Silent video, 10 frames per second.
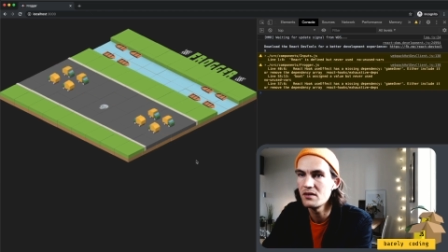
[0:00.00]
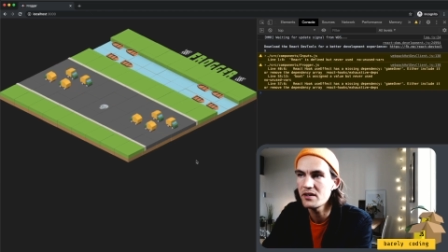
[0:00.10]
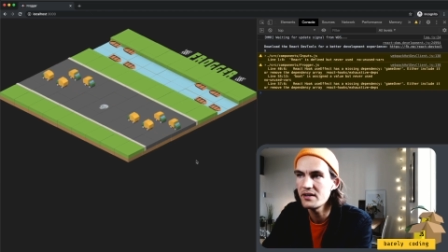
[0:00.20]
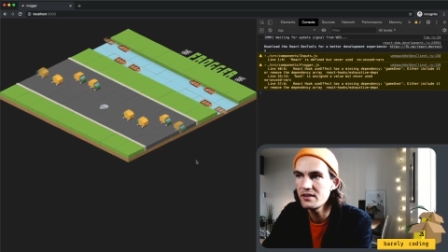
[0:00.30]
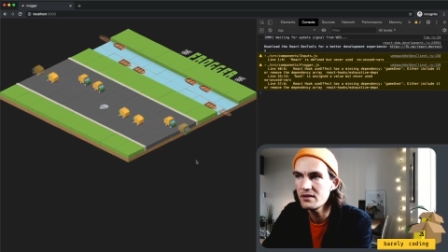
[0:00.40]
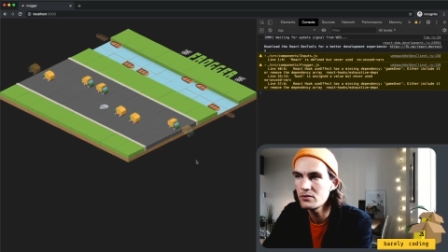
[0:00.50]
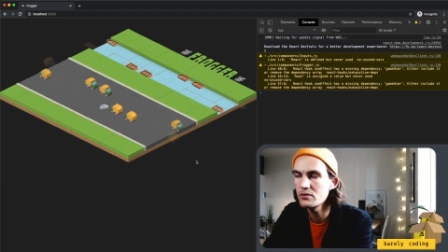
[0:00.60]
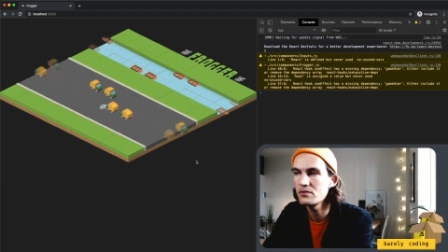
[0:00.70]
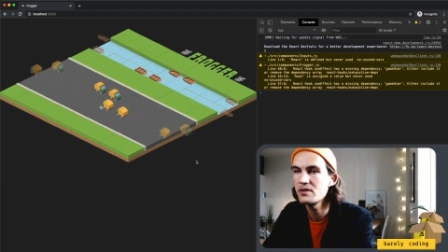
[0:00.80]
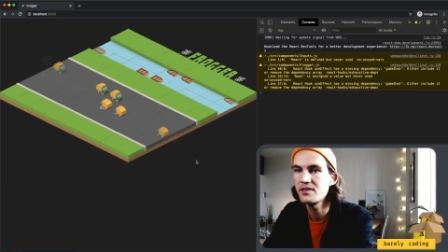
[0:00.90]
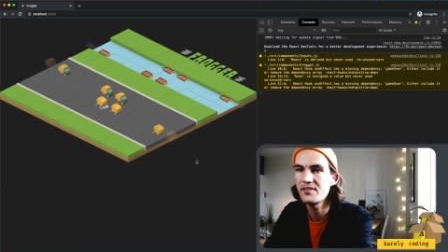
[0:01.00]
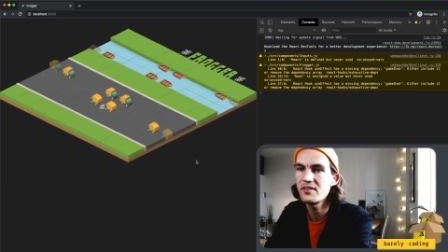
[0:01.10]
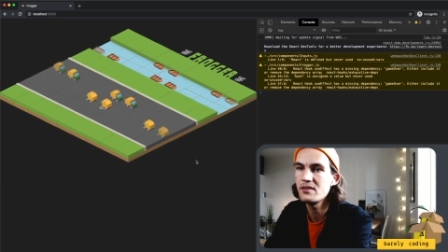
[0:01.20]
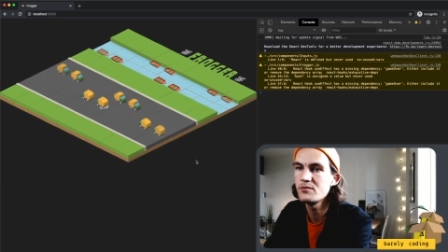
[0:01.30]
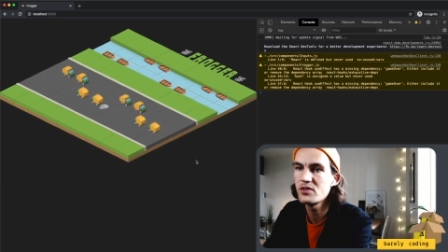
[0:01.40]
Okay, now it
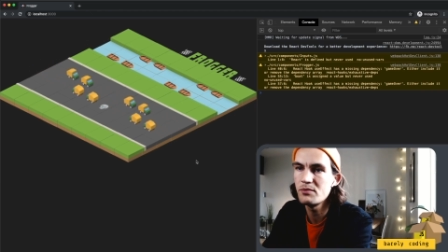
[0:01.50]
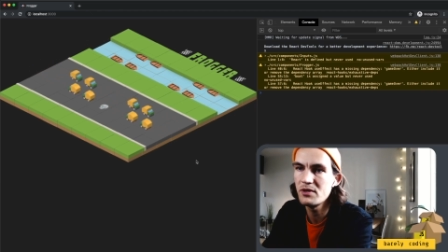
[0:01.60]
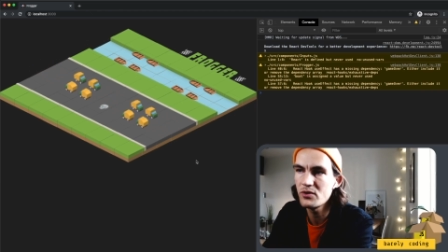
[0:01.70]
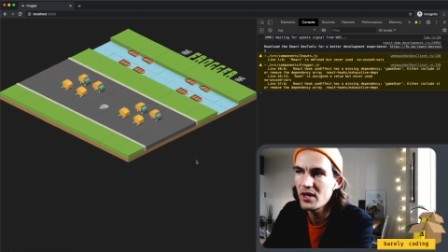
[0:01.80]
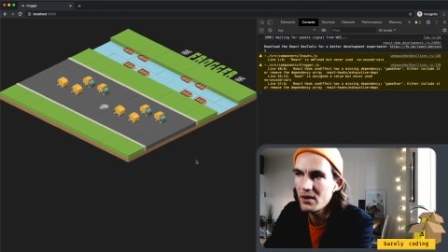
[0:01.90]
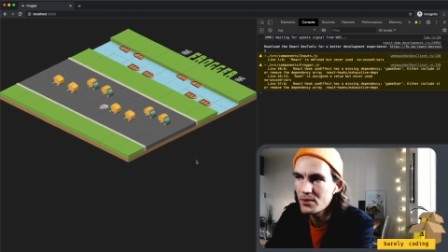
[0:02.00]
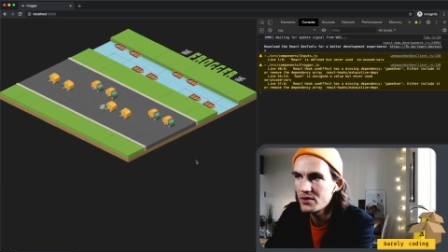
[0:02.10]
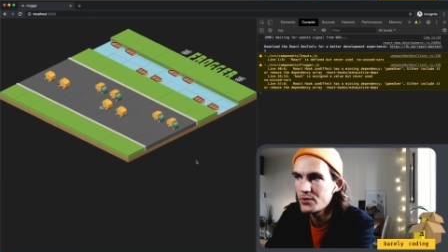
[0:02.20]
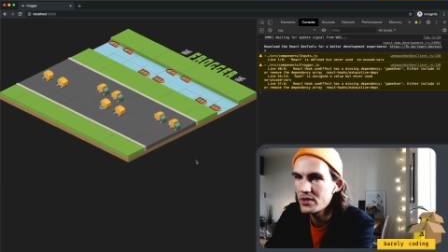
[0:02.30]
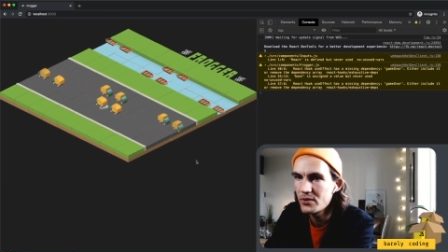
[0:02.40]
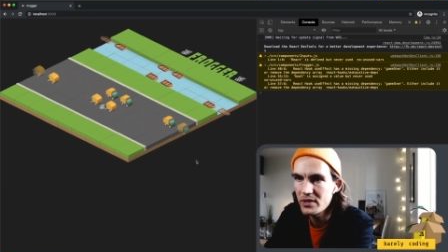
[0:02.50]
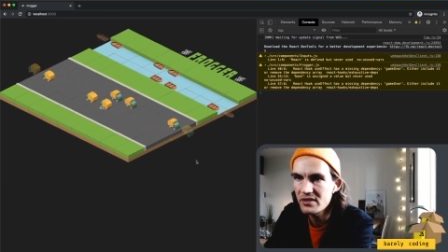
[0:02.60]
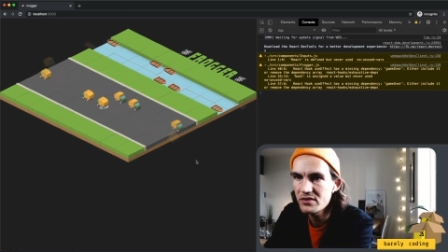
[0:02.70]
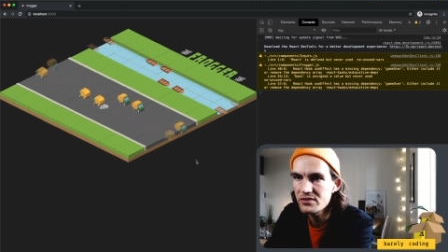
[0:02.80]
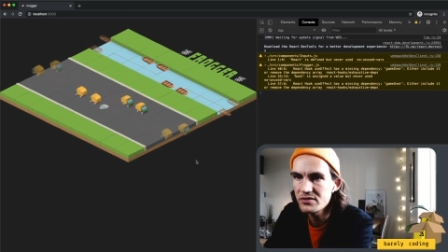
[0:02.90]
seems to be okay with the
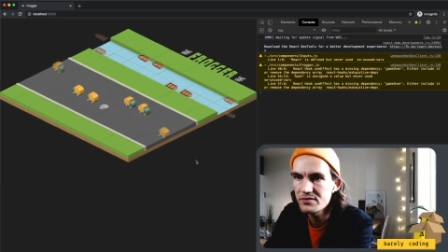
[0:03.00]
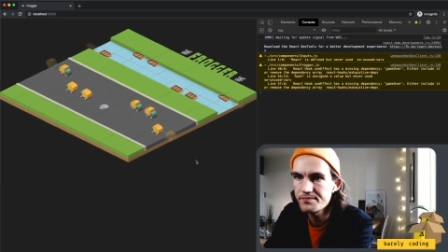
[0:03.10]
re-renders.